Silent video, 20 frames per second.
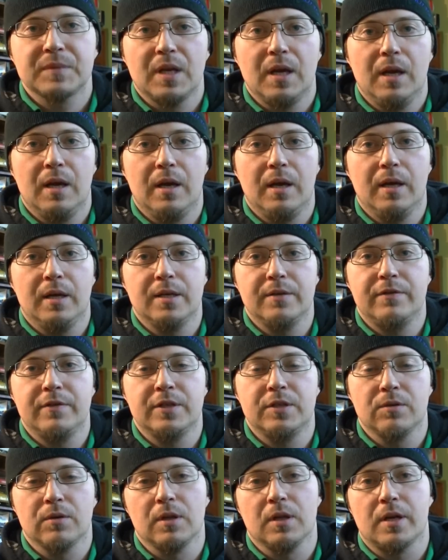And if you
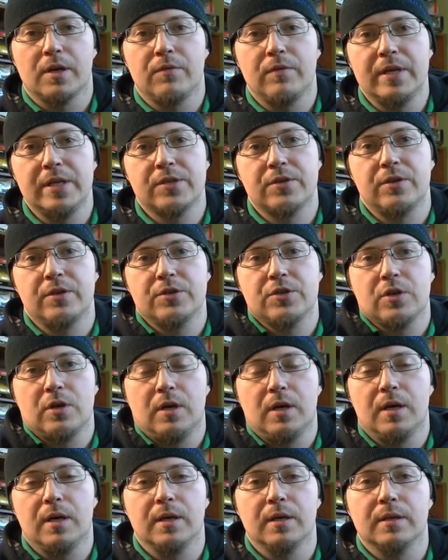do a lot of research
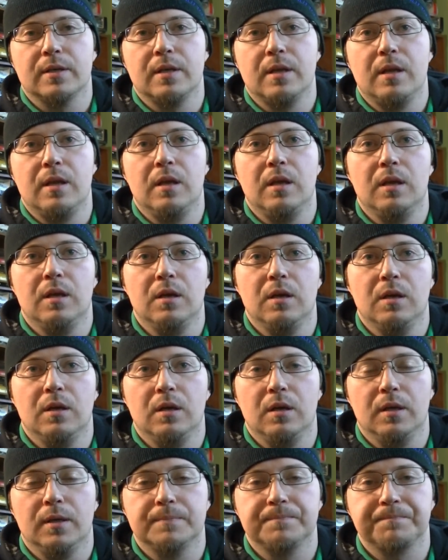on
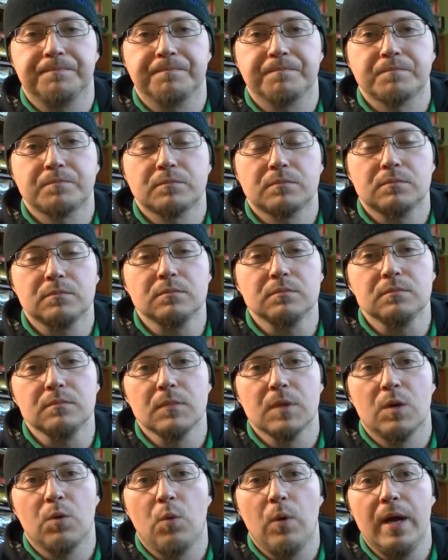the
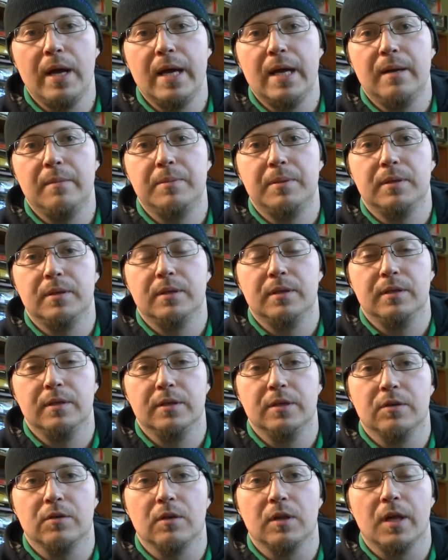web, a
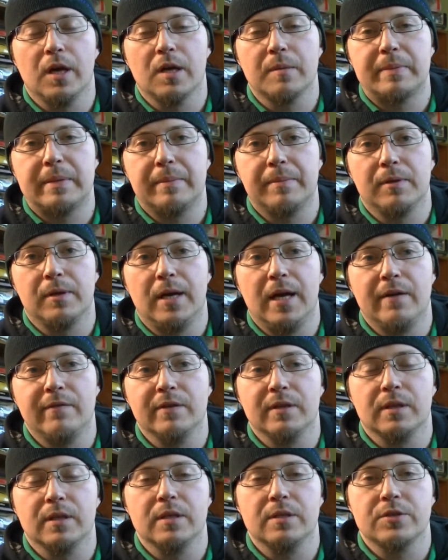lot of people are
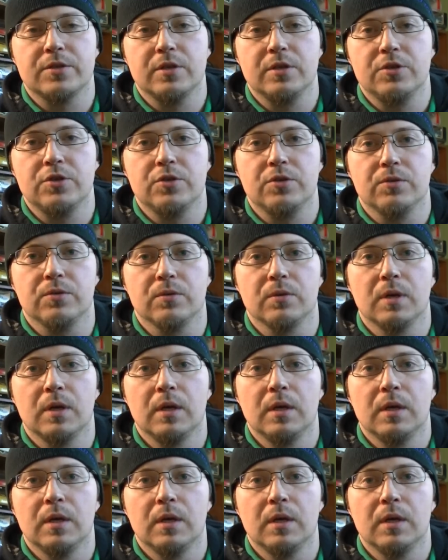having this issue.